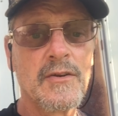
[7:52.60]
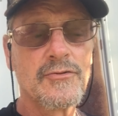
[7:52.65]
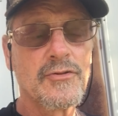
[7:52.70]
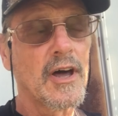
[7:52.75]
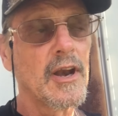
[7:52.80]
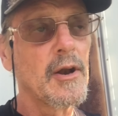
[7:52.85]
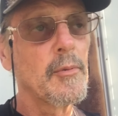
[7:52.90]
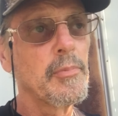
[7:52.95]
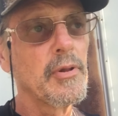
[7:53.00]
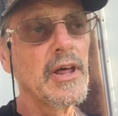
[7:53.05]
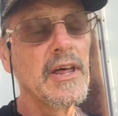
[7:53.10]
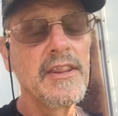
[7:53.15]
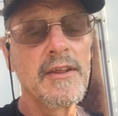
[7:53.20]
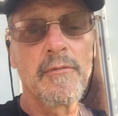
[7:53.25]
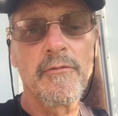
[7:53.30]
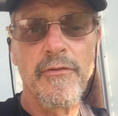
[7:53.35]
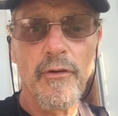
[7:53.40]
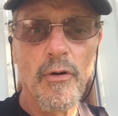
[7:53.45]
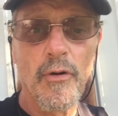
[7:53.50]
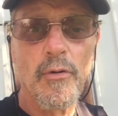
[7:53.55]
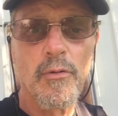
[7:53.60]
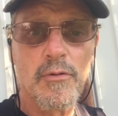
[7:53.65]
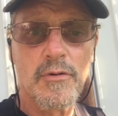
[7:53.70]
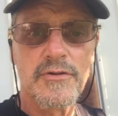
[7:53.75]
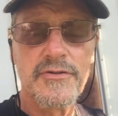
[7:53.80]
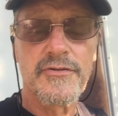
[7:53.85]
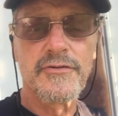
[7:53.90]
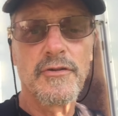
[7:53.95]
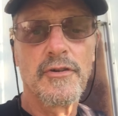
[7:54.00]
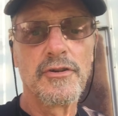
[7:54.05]
Try to play them
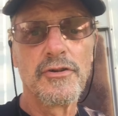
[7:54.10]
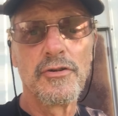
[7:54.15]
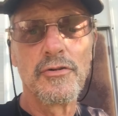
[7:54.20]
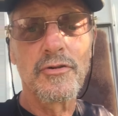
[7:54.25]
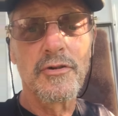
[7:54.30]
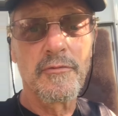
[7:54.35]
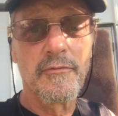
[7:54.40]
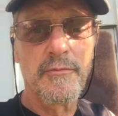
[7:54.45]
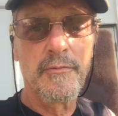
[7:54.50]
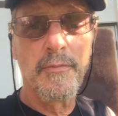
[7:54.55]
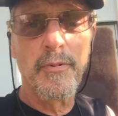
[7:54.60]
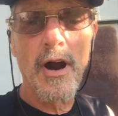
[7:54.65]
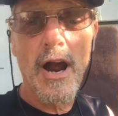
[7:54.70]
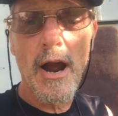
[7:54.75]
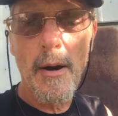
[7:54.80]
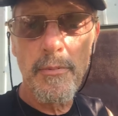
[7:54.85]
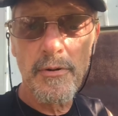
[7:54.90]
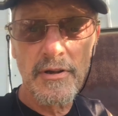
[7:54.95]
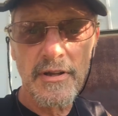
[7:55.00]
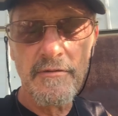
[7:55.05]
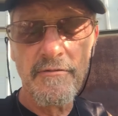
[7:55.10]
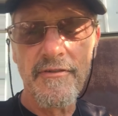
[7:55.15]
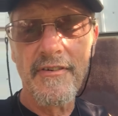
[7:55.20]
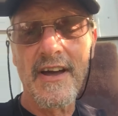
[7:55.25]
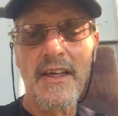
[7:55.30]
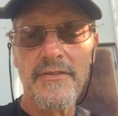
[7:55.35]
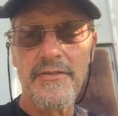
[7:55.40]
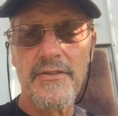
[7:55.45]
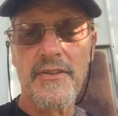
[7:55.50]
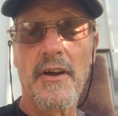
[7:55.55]
forward so that you can properly
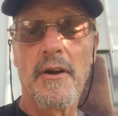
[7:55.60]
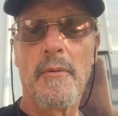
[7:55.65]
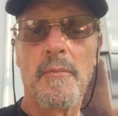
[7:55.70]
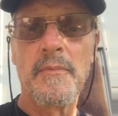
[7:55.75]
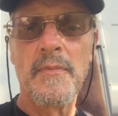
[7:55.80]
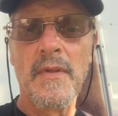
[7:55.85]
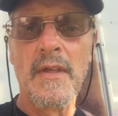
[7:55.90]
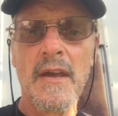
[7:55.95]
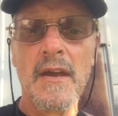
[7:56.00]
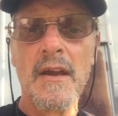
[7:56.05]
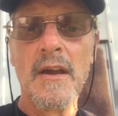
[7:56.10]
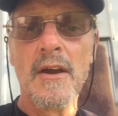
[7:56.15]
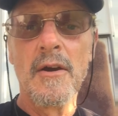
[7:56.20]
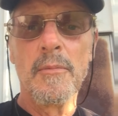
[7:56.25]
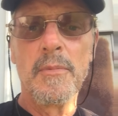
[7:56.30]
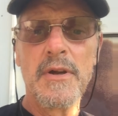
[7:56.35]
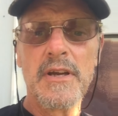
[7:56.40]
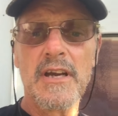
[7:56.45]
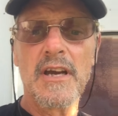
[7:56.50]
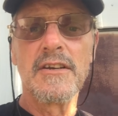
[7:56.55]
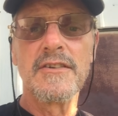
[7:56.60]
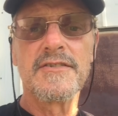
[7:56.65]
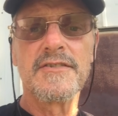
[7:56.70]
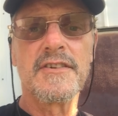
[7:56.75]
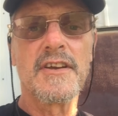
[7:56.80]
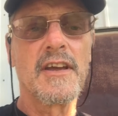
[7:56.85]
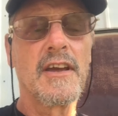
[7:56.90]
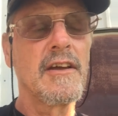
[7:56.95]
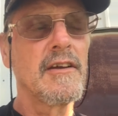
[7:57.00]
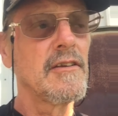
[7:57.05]
vet them. Because
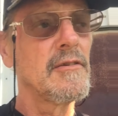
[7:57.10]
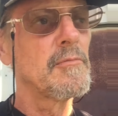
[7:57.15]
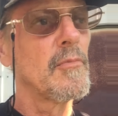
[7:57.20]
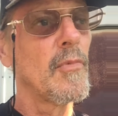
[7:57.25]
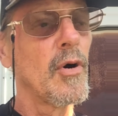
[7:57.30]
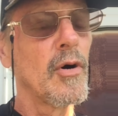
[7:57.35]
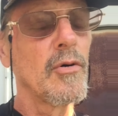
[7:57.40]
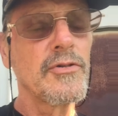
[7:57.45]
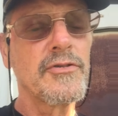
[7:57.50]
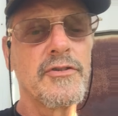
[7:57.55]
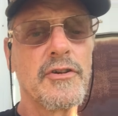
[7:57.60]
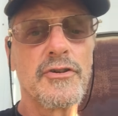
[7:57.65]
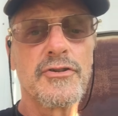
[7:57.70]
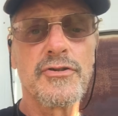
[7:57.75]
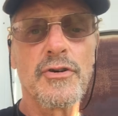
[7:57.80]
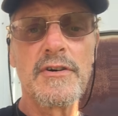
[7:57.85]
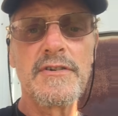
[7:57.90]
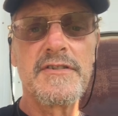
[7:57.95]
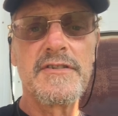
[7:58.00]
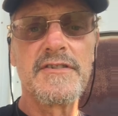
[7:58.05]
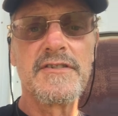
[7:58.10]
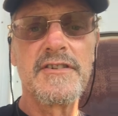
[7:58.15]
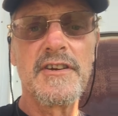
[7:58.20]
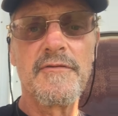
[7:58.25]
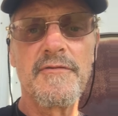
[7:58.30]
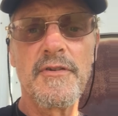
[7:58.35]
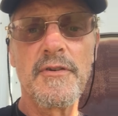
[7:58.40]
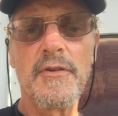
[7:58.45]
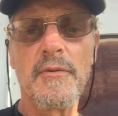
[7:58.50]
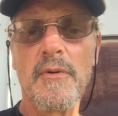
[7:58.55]
most of the choices,
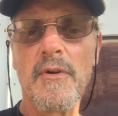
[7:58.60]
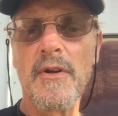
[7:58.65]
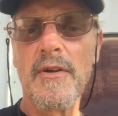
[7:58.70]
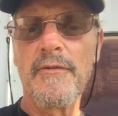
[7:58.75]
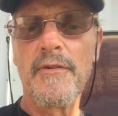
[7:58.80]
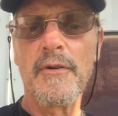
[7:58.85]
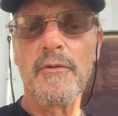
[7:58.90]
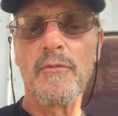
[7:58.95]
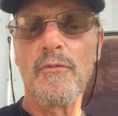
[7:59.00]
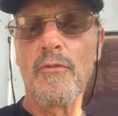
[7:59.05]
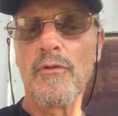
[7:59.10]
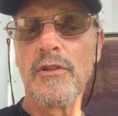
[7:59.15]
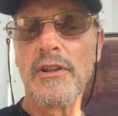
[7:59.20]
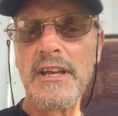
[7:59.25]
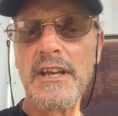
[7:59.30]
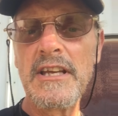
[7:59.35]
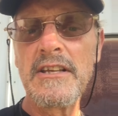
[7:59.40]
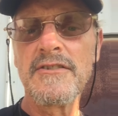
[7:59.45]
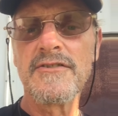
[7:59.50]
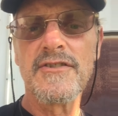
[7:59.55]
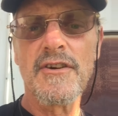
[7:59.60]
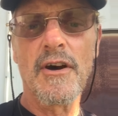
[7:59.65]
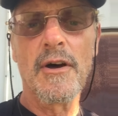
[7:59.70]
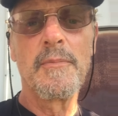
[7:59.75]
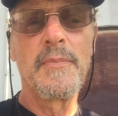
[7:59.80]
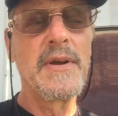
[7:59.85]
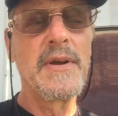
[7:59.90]
if it leans on